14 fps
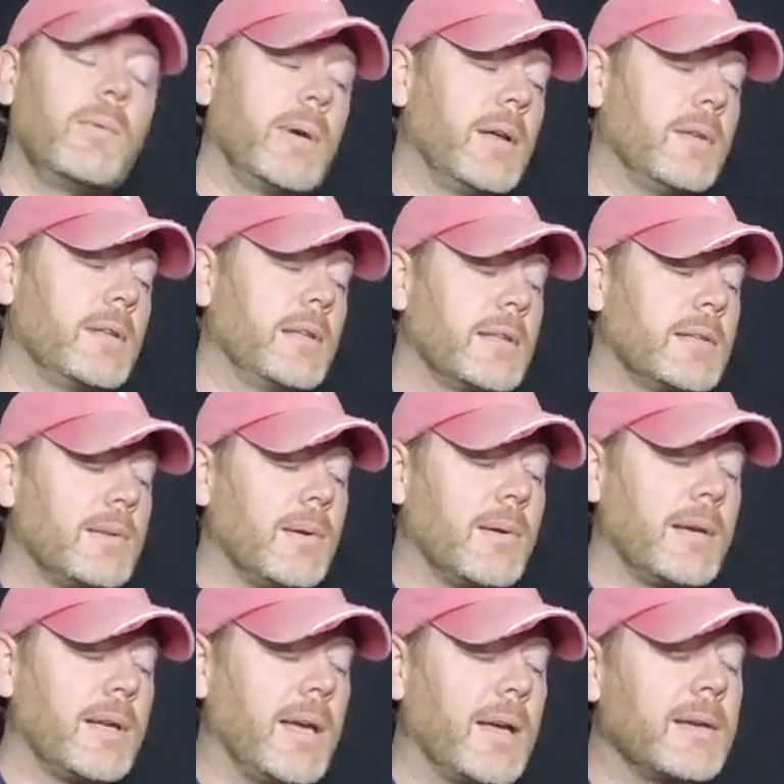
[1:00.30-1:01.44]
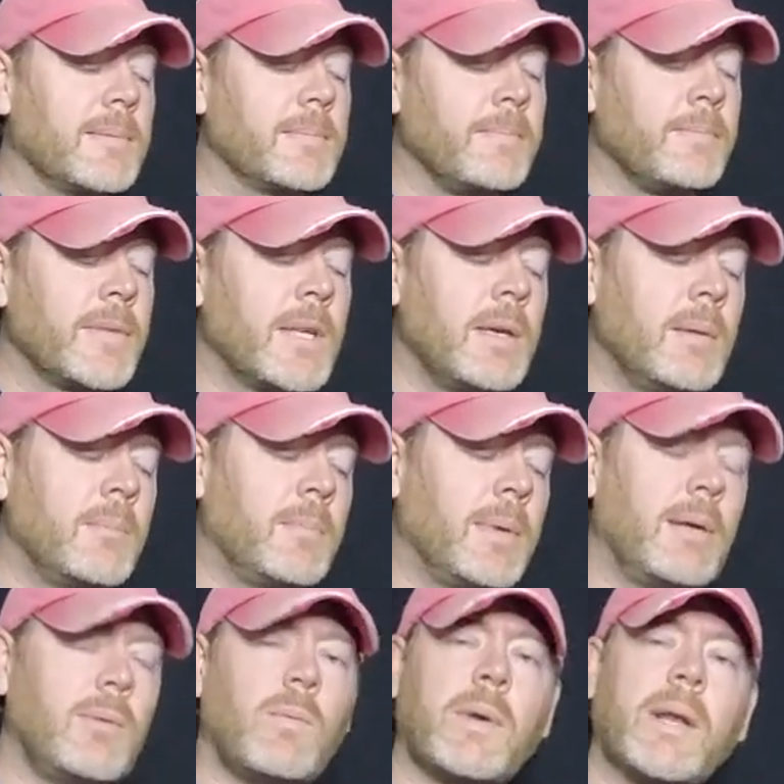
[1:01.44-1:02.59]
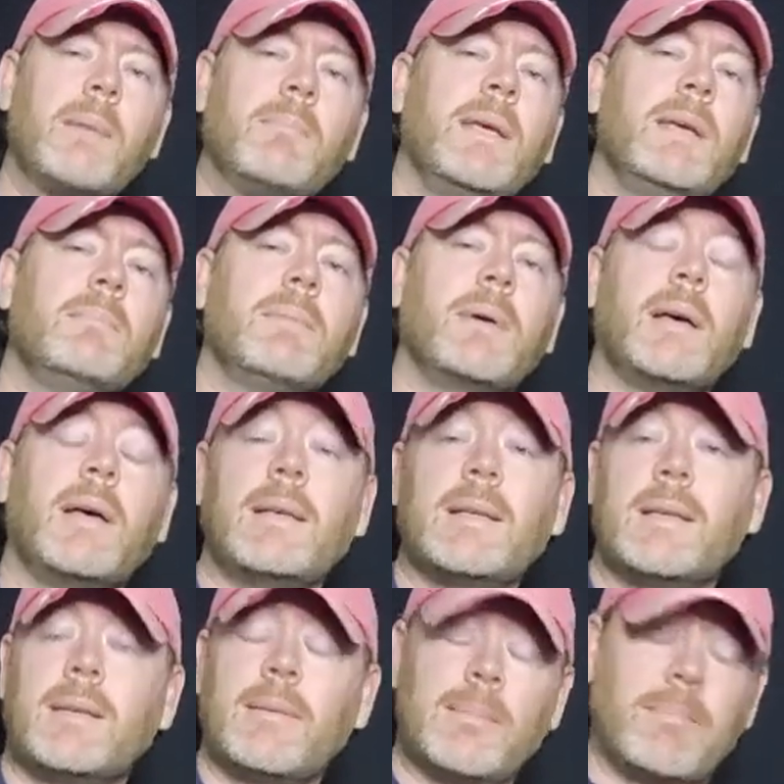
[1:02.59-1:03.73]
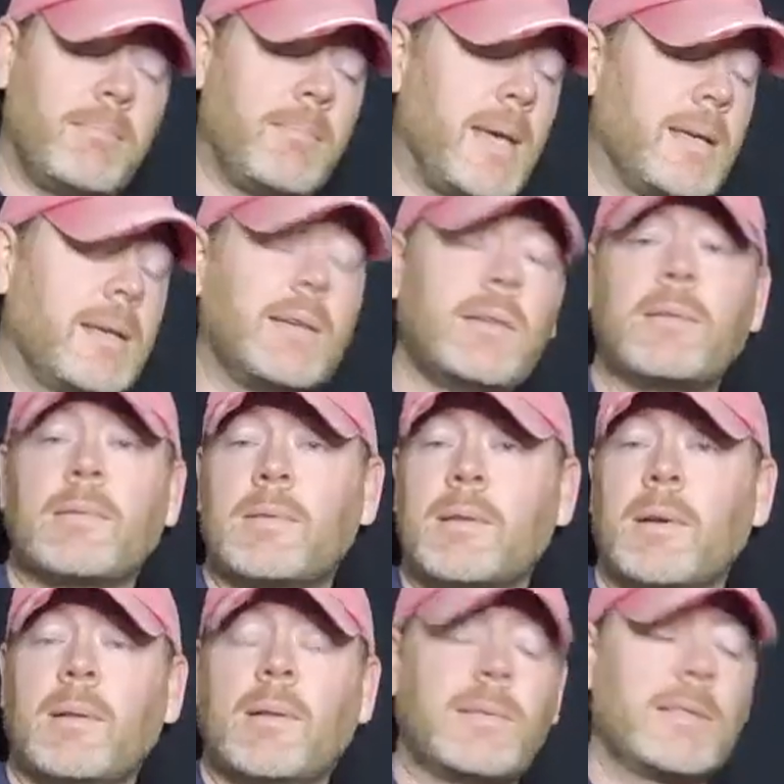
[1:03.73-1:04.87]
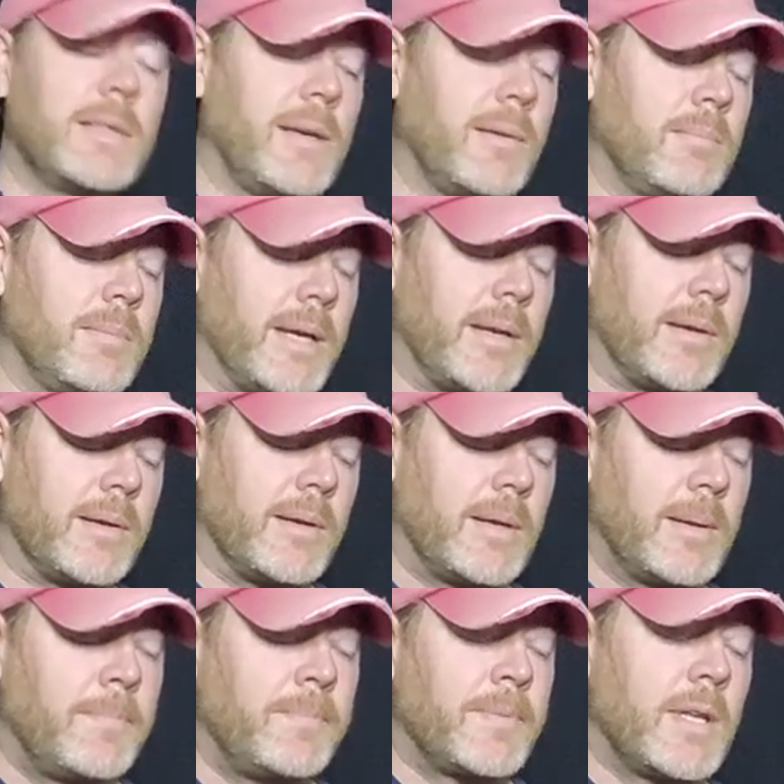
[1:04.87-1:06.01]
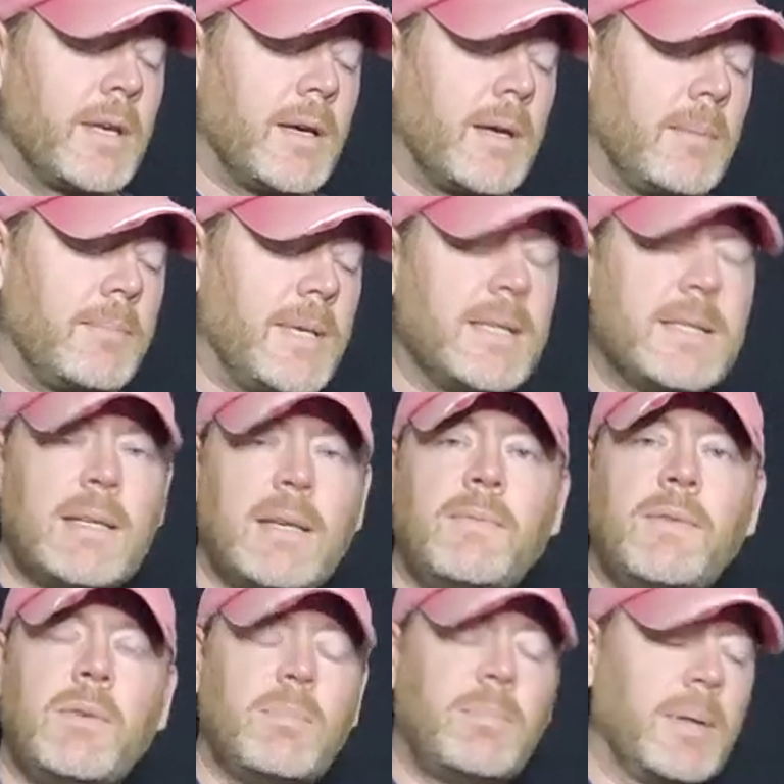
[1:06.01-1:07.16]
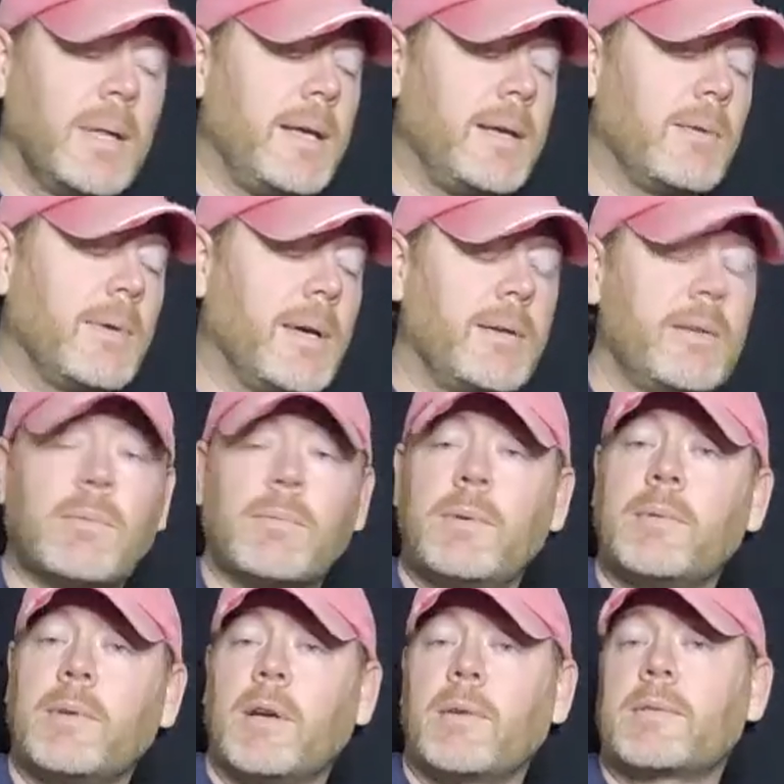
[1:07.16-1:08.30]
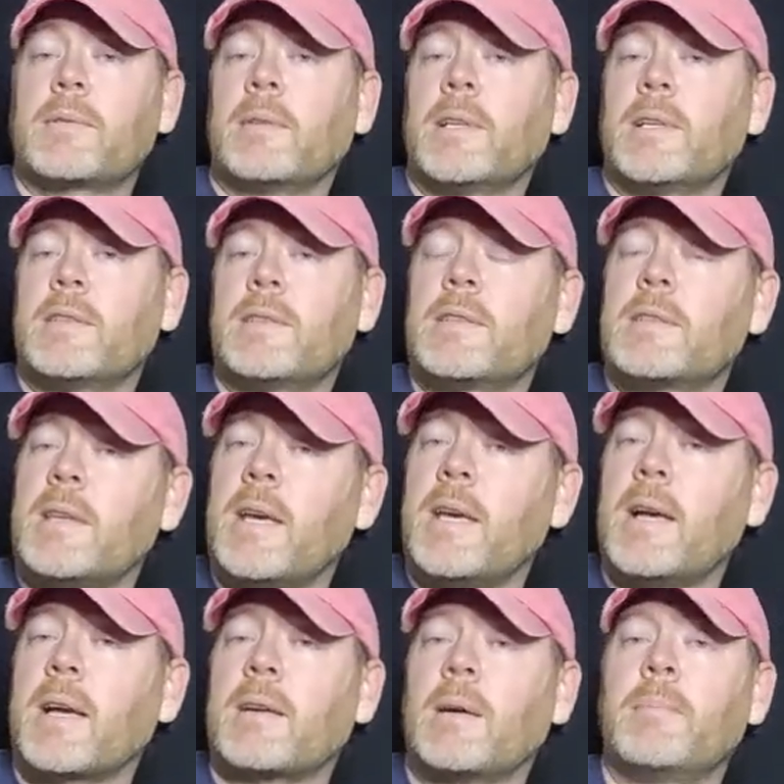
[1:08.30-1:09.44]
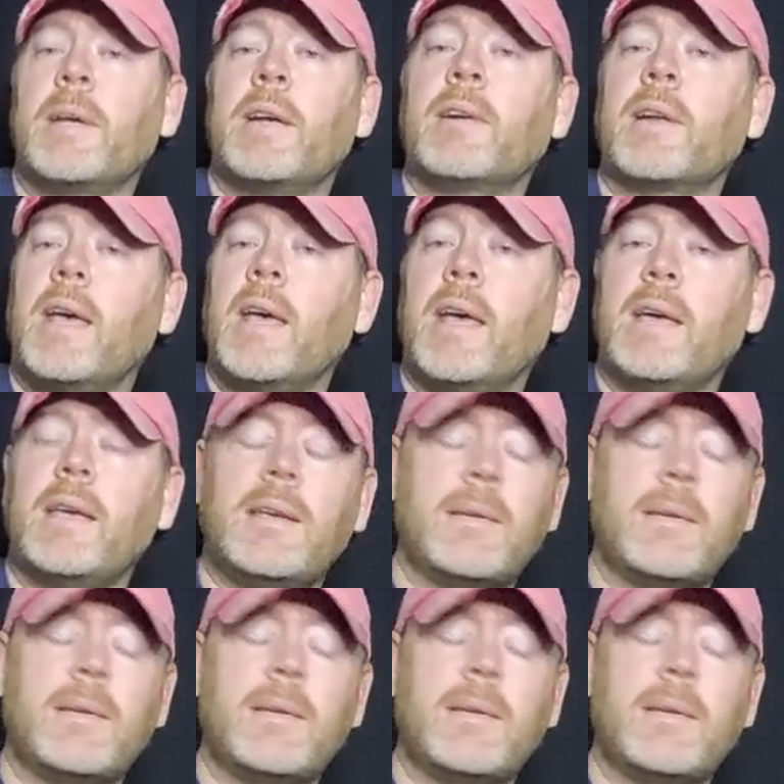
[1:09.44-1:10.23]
around the guitar neck. But what I mean by making your solo sound better is if you play around your root note. So let's just say I come here to A,